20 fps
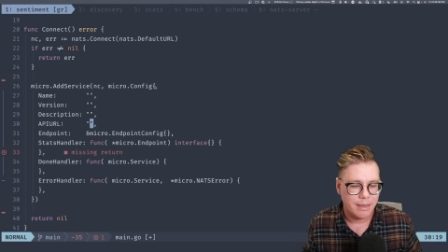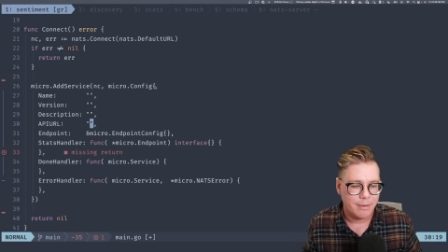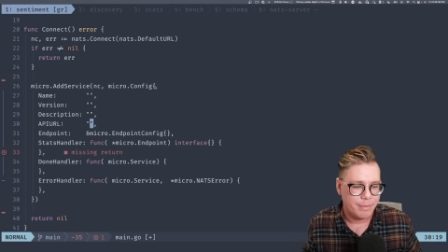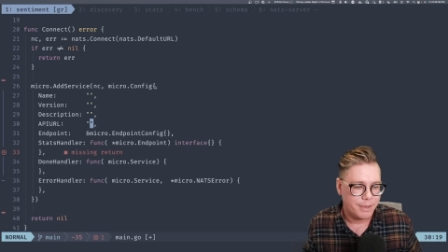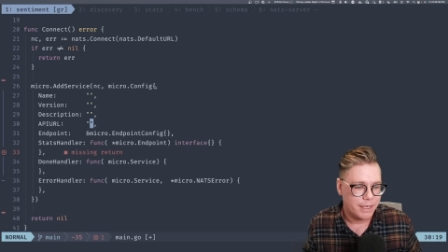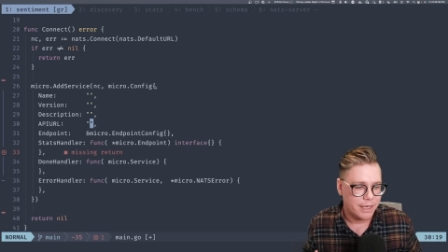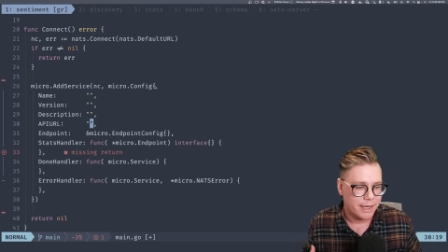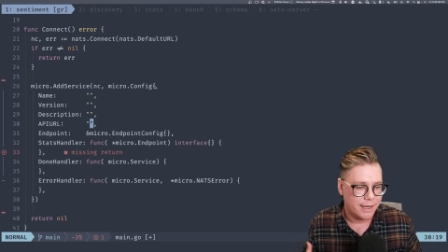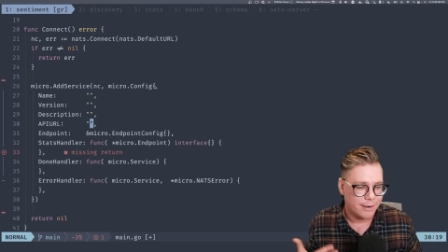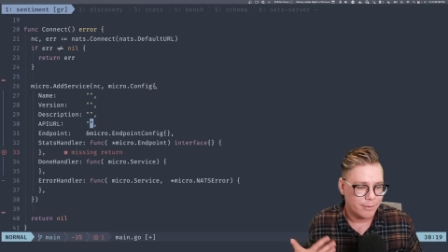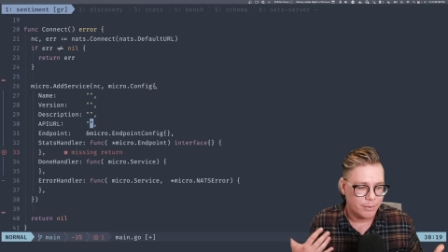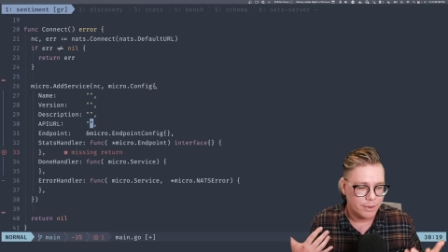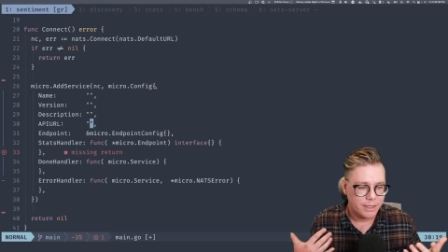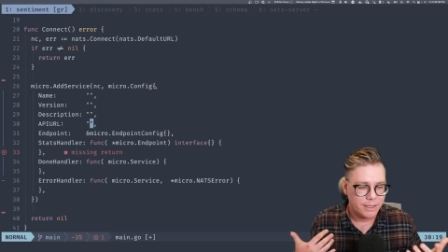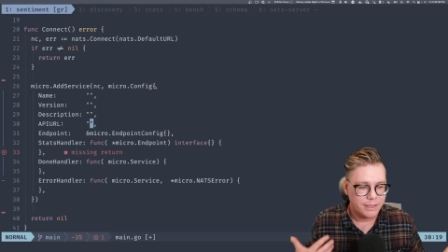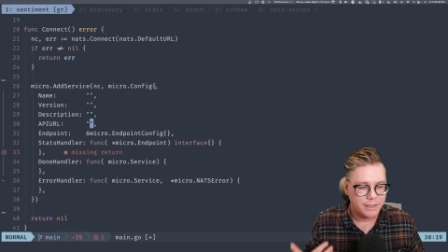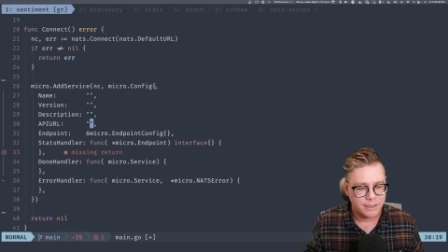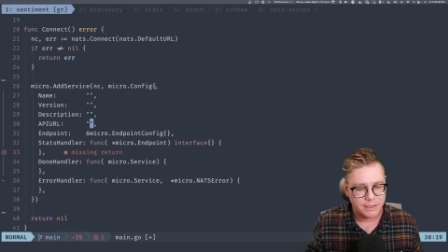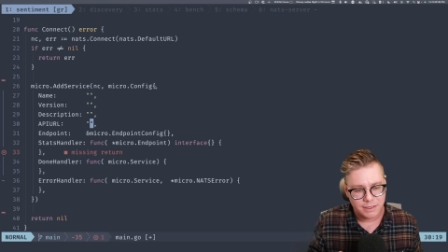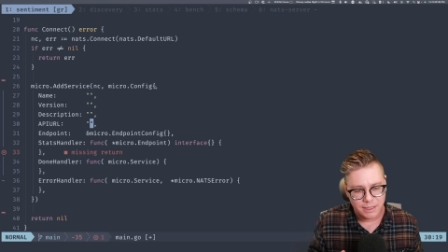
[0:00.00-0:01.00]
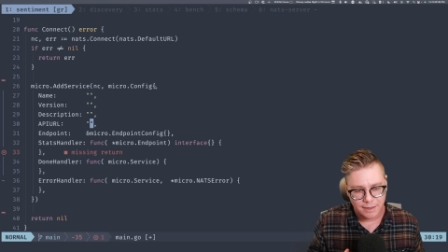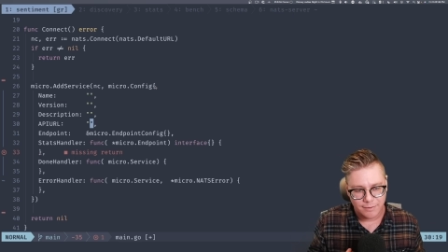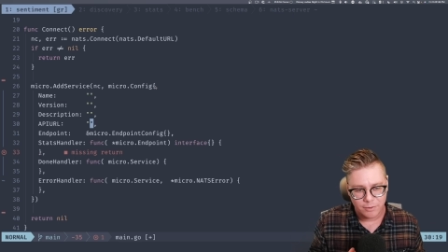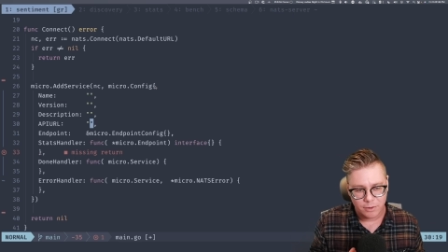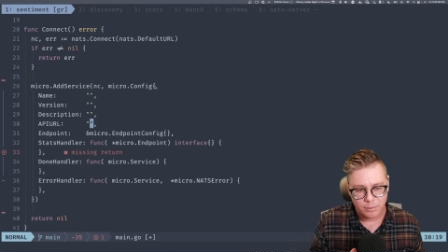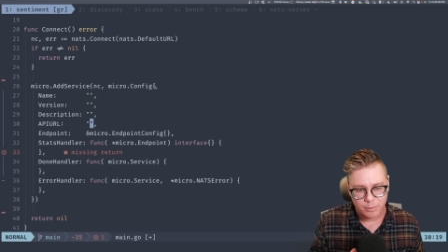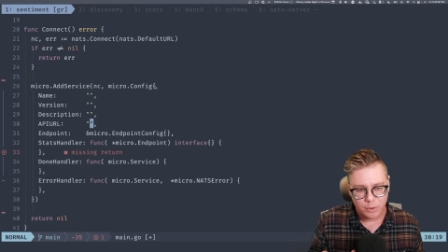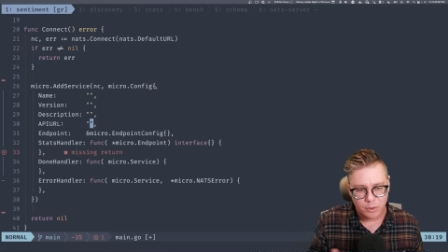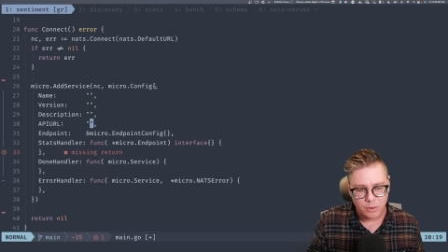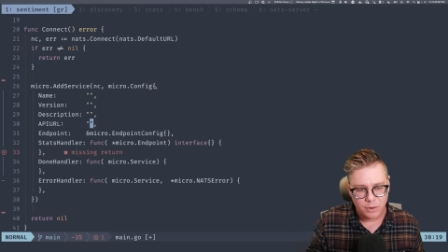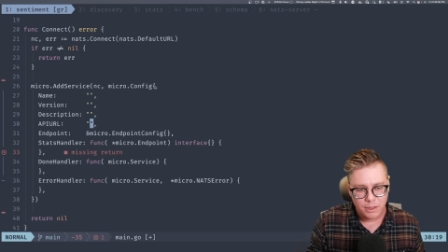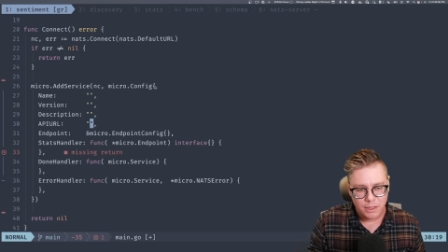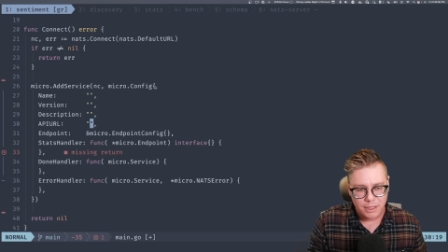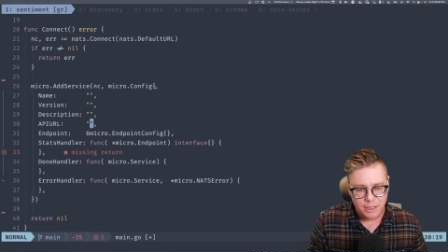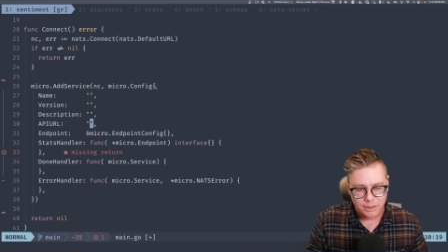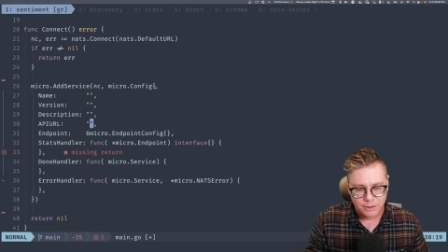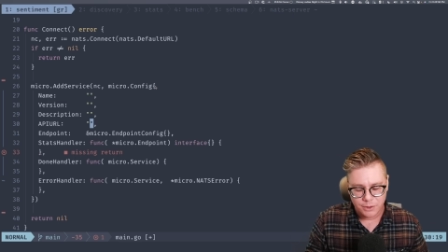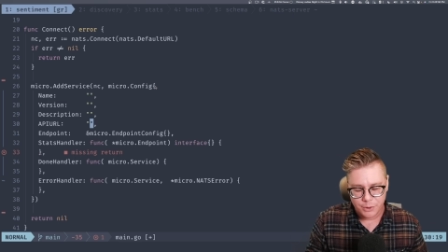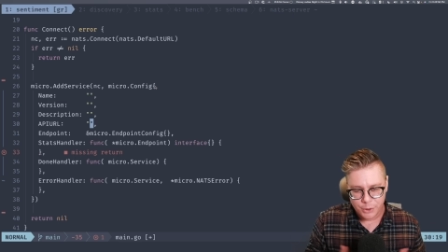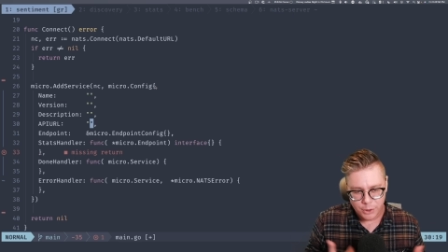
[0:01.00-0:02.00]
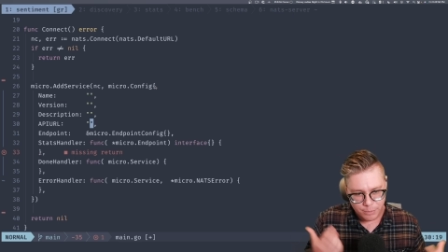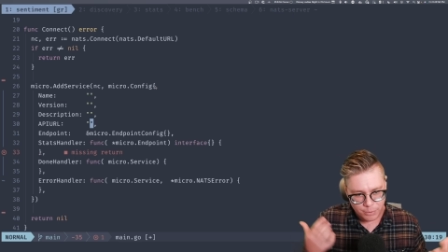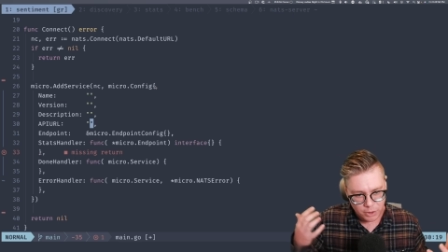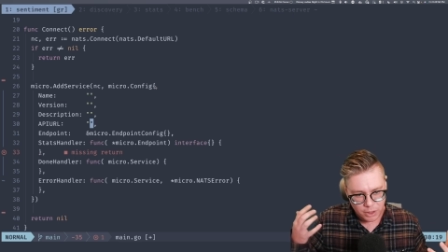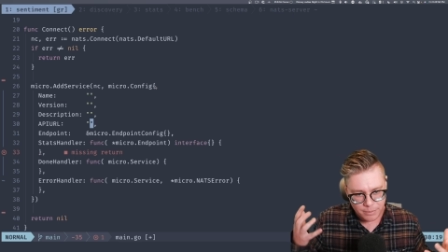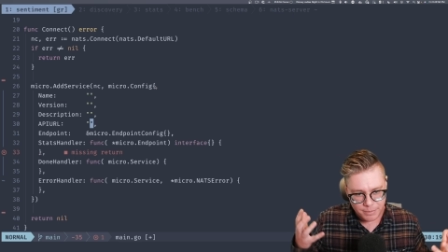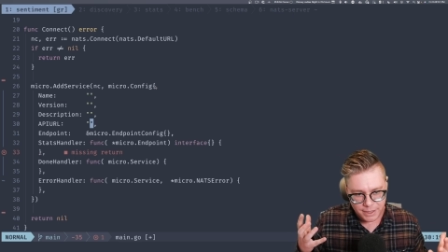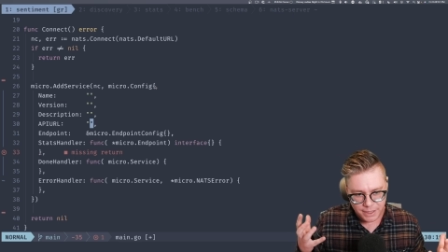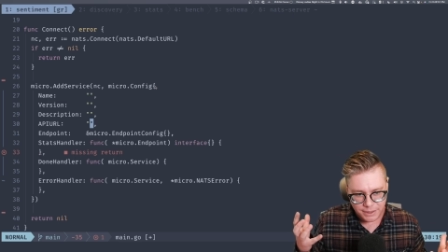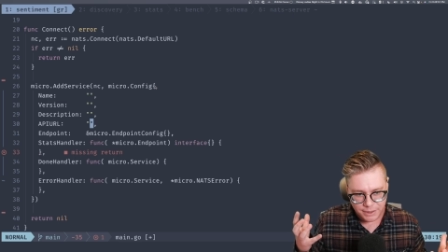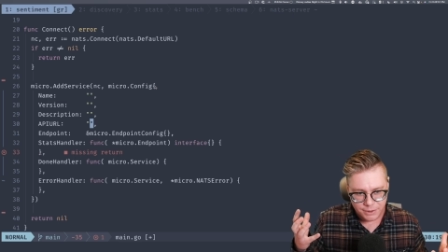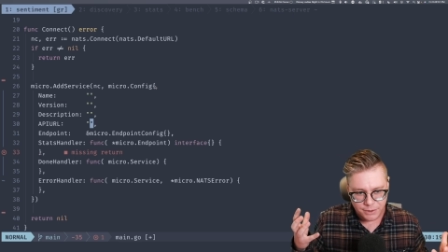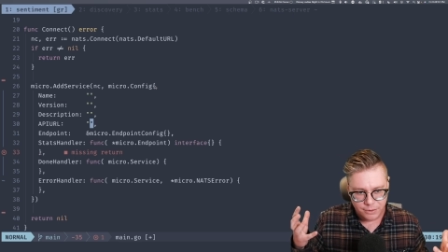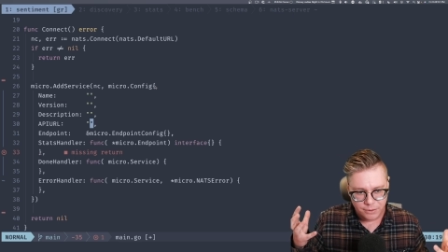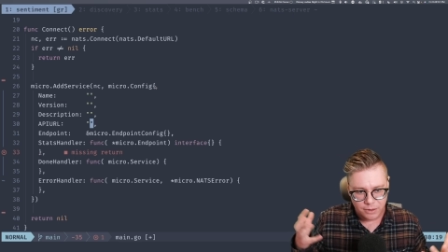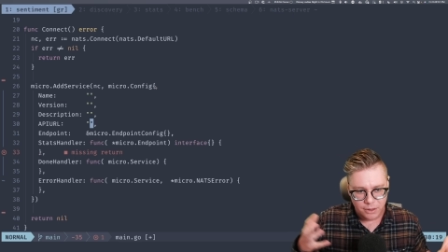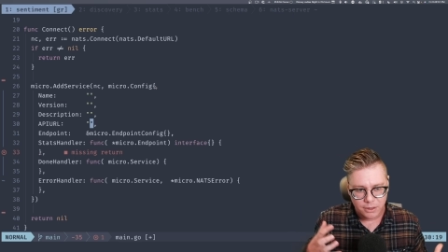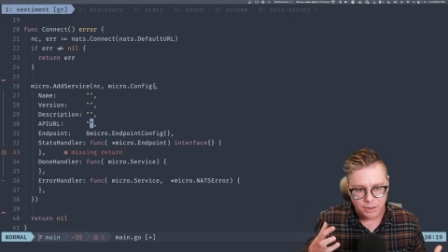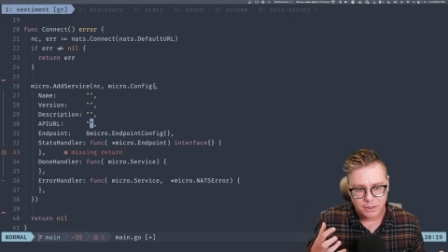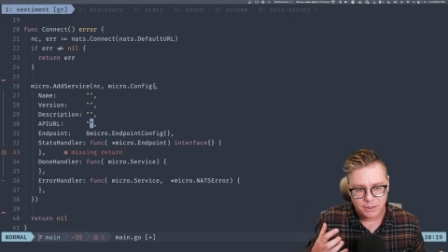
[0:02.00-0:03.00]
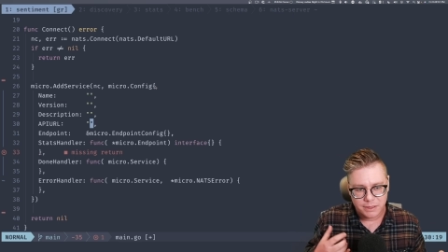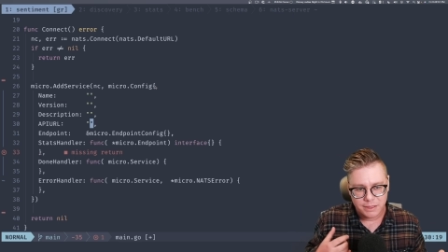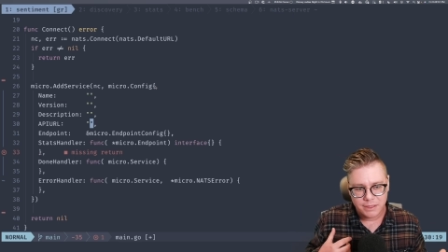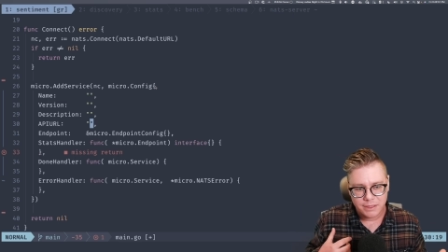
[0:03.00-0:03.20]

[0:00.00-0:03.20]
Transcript: API really discoverable, so you could put them into large